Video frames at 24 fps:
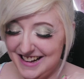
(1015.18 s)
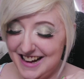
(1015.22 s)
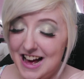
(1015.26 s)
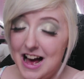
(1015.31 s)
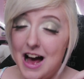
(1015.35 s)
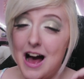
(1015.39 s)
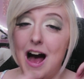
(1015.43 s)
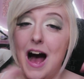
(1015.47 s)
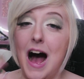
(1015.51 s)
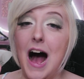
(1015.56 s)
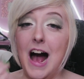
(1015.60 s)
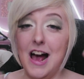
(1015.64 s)

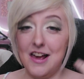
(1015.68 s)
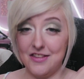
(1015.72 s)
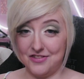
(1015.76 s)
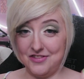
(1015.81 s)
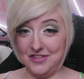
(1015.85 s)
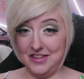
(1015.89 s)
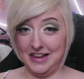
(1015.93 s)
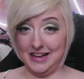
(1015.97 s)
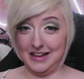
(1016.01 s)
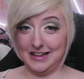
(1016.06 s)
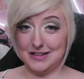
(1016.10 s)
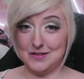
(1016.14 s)
I
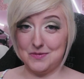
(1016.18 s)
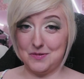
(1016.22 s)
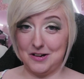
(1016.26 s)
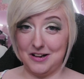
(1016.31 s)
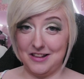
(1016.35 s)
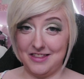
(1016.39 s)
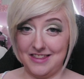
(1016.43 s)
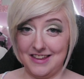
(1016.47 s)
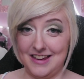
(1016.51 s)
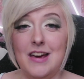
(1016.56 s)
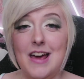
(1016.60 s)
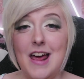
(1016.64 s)
think it's
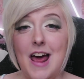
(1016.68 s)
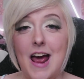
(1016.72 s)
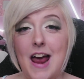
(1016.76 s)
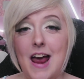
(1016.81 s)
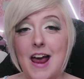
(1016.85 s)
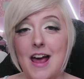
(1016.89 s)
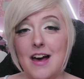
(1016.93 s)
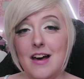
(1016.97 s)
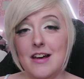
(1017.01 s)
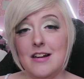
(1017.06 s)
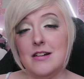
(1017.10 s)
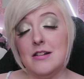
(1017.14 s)
worth it.
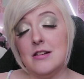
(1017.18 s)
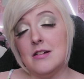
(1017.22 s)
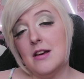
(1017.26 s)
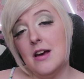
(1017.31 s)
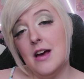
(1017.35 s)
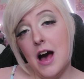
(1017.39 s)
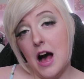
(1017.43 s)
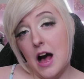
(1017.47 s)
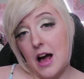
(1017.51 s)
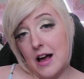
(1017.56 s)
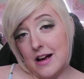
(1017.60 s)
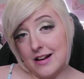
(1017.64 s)
And
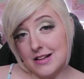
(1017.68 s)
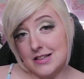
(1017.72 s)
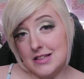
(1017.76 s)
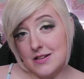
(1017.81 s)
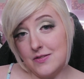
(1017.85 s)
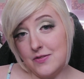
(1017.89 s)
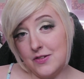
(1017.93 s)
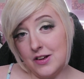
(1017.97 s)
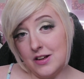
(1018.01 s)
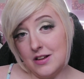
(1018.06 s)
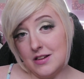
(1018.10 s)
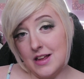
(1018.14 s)
I got to
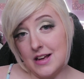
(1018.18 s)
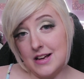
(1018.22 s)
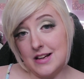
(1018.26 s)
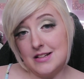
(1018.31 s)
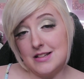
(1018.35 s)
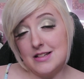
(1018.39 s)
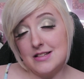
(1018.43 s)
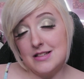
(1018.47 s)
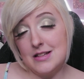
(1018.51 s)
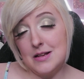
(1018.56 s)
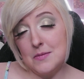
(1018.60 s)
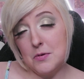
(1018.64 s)
feel like a
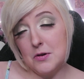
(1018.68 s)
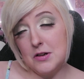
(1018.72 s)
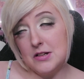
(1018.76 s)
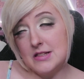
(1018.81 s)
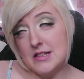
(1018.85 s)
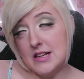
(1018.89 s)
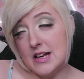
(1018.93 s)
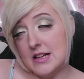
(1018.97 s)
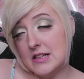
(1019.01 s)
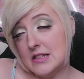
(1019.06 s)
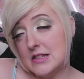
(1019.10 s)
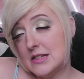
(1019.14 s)
Disney
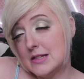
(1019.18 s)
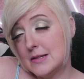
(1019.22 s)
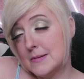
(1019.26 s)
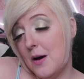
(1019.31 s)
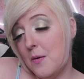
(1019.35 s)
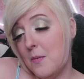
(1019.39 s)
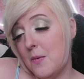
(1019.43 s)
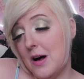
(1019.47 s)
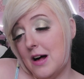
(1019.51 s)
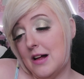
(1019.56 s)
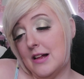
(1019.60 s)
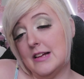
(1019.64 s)
princess.
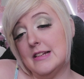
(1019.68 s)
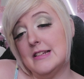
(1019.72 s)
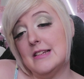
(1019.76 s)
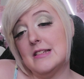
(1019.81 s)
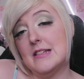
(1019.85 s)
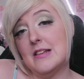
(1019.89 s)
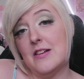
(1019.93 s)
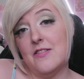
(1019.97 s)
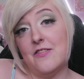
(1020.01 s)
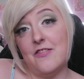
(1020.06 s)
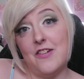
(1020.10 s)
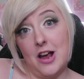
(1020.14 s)
Well, a
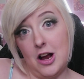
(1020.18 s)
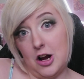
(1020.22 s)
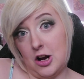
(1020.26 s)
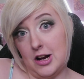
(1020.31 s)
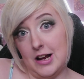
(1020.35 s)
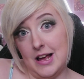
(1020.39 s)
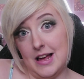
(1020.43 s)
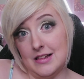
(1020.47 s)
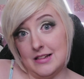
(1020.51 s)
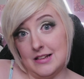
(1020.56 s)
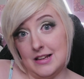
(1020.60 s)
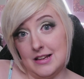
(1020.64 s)
Disney fairy
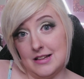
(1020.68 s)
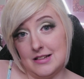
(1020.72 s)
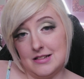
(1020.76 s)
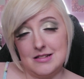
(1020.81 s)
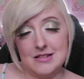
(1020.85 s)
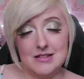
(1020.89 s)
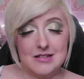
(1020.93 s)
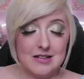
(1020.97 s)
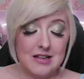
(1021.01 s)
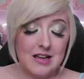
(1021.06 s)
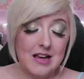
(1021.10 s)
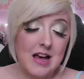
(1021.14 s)
at
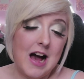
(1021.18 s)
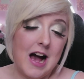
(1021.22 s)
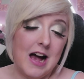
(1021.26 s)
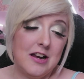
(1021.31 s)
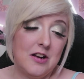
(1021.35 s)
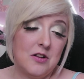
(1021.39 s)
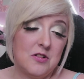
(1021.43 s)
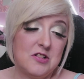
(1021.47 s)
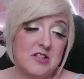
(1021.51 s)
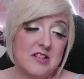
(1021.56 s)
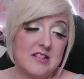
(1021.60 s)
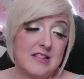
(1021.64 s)
least. I know
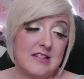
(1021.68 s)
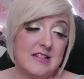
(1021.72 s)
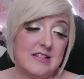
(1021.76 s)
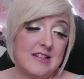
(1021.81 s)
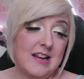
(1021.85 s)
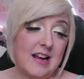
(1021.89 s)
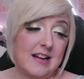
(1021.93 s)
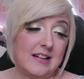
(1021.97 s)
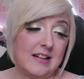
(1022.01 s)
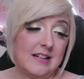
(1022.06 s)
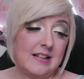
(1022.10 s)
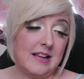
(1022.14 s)
she doesn't
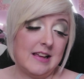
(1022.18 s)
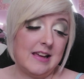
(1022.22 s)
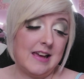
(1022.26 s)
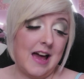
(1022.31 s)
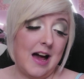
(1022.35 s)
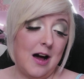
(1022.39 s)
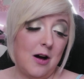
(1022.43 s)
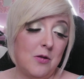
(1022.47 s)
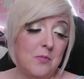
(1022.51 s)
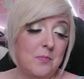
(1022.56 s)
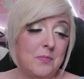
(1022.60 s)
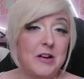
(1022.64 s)
technically
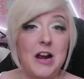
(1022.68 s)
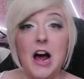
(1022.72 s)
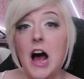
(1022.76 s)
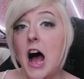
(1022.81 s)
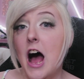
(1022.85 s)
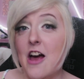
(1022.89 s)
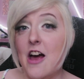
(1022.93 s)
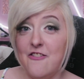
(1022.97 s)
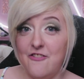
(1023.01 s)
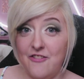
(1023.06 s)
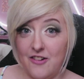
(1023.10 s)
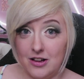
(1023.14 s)
count, but
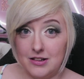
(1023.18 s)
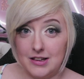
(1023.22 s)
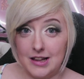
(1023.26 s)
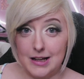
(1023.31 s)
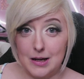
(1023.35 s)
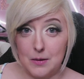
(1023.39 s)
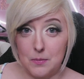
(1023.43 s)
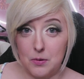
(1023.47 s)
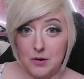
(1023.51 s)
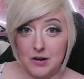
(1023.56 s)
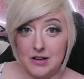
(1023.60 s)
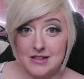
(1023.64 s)
I felt like a
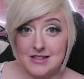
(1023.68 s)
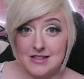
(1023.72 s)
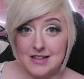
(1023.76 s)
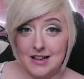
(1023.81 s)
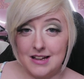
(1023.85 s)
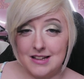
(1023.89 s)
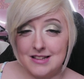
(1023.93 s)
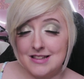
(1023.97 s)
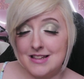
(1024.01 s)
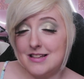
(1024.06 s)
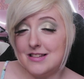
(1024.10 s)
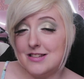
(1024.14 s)

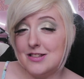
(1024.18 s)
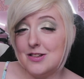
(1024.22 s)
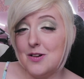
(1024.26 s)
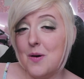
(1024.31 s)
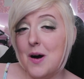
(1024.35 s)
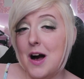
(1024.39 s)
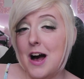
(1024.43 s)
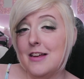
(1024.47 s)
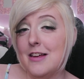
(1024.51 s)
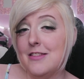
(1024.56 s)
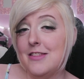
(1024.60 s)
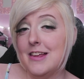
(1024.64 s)
princess, so
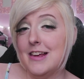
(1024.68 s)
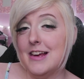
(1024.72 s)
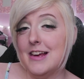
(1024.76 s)
I think it